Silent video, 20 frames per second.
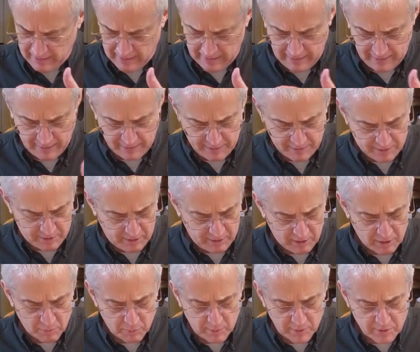And you can see
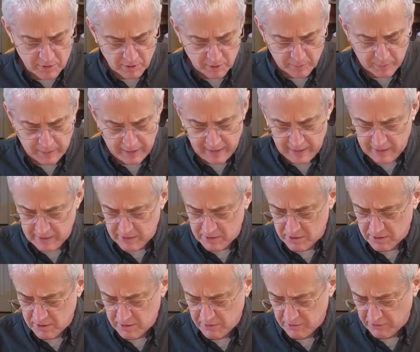the original
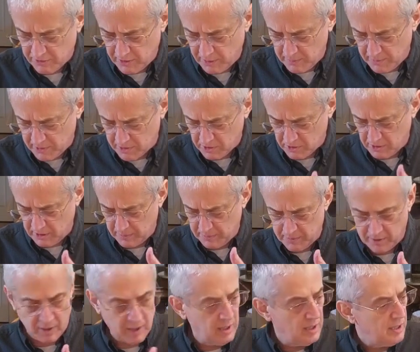page from the script.